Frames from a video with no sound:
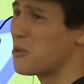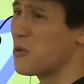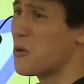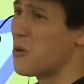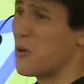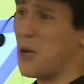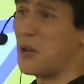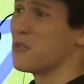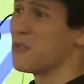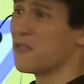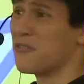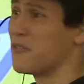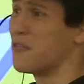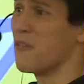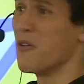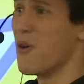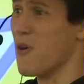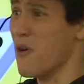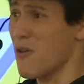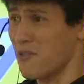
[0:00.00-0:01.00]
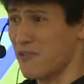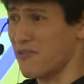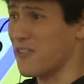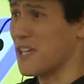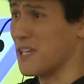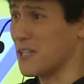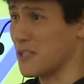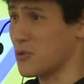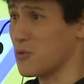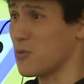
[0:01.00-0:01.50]
go on 4
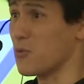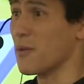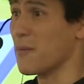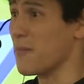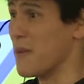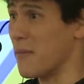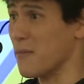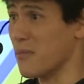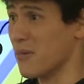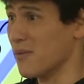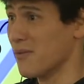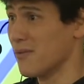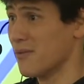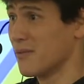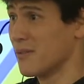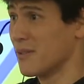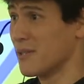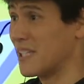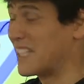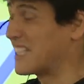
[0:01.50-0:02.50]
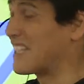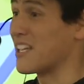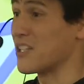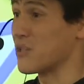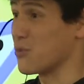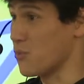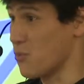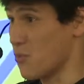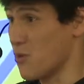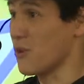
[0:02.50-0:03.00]
things to remember. It
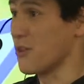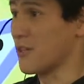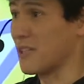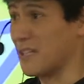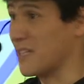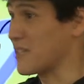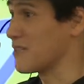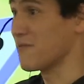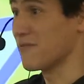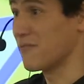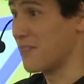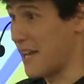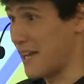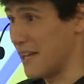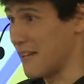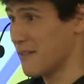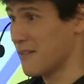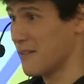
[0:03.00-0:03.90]
doesn't work, it doesn't fly.